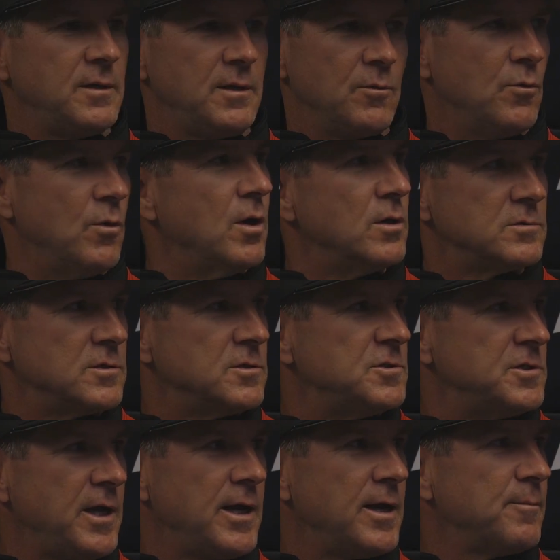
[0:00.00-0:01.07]
It was a
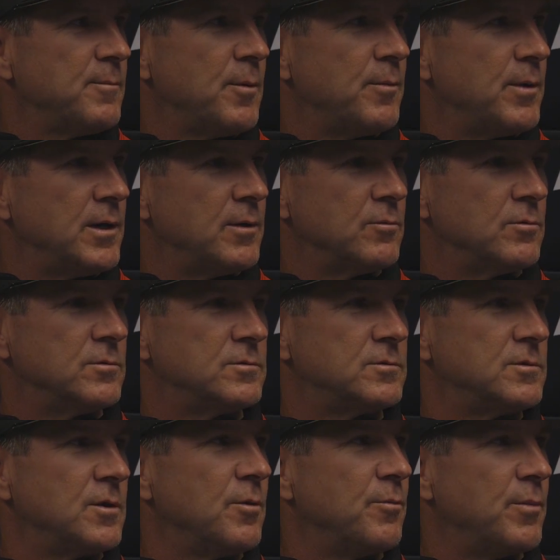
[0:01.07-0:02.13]
jam. I mean, it was,